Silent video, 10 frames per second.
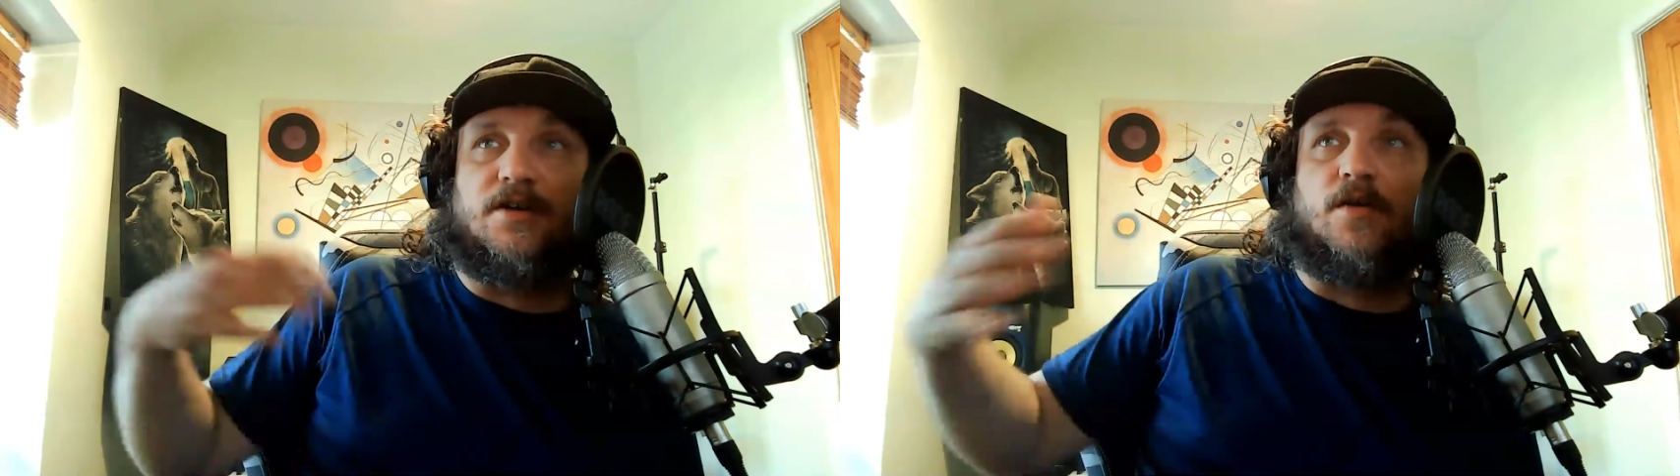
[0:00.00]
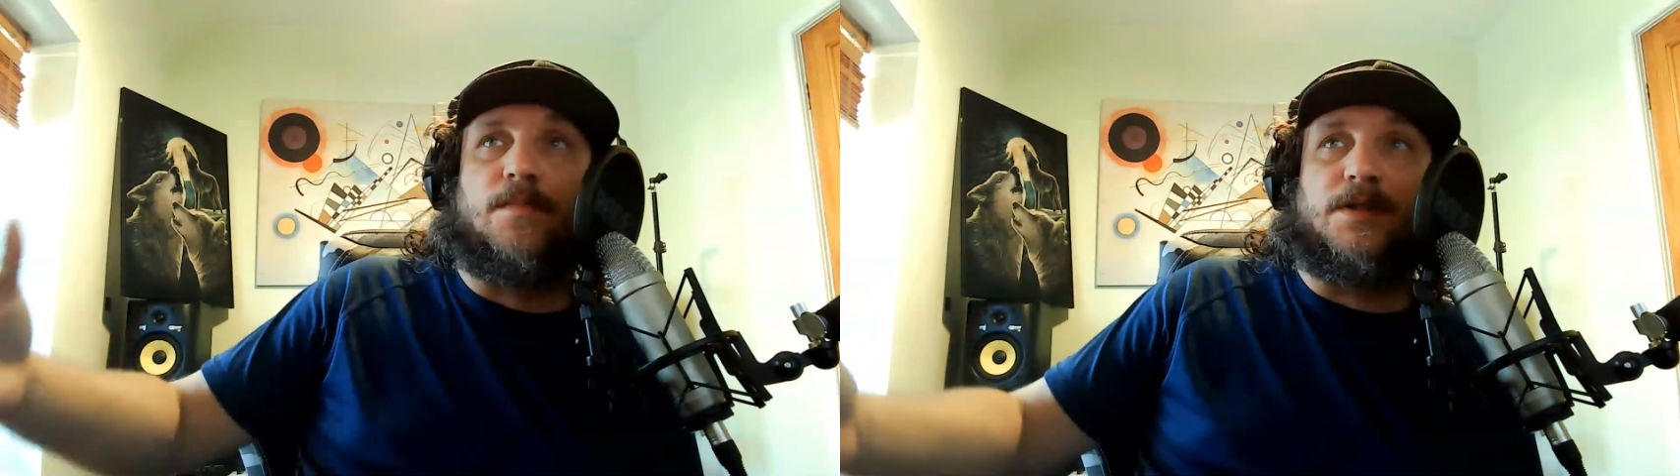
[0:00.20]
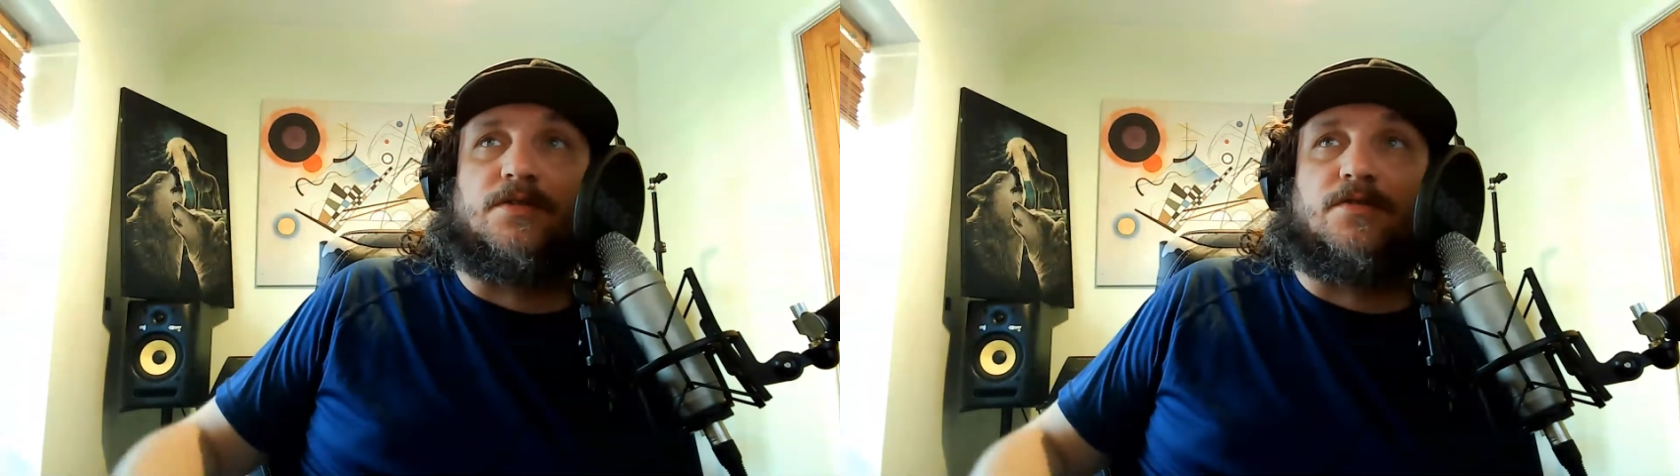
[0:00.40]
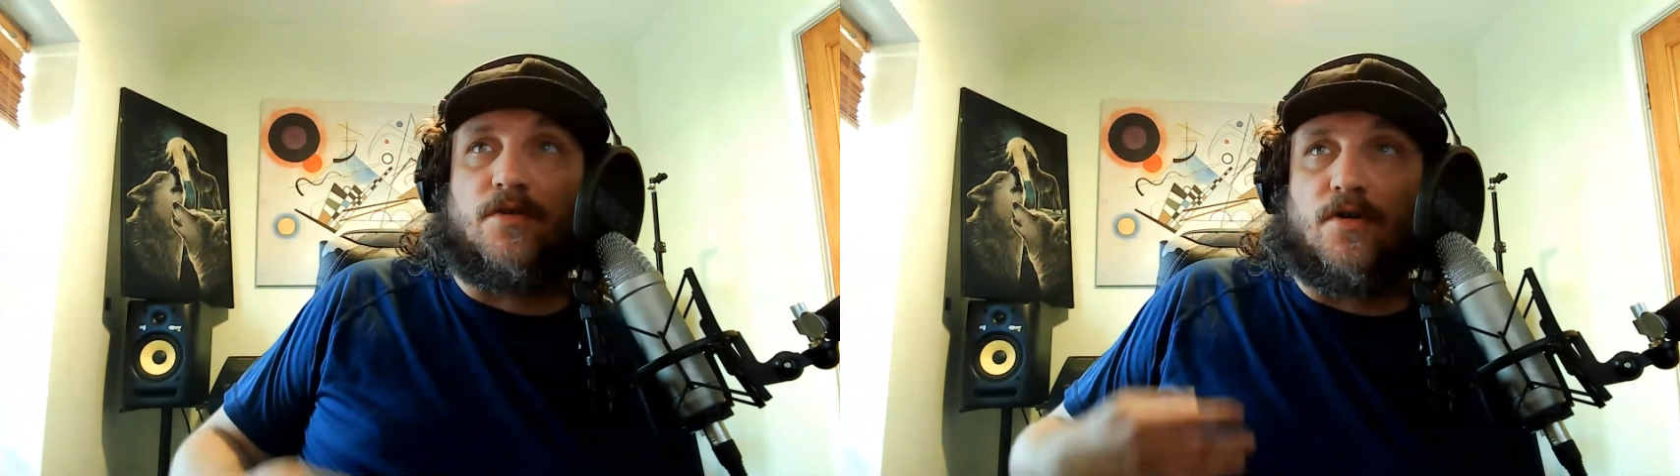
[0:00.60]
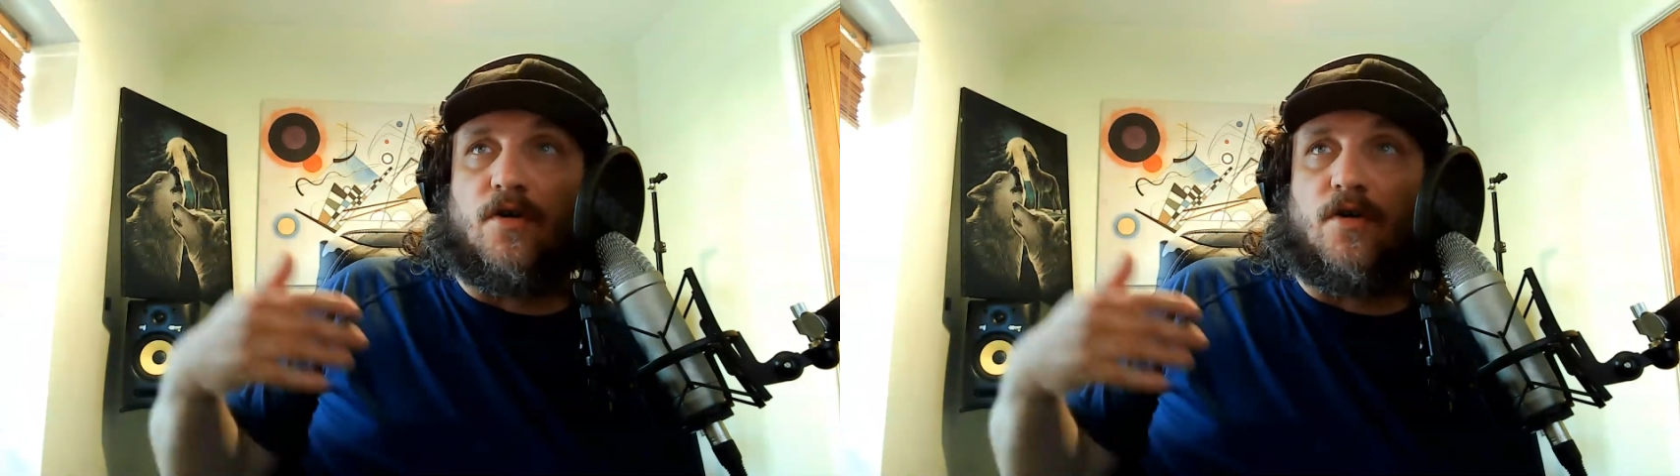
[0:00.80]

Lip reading: competitor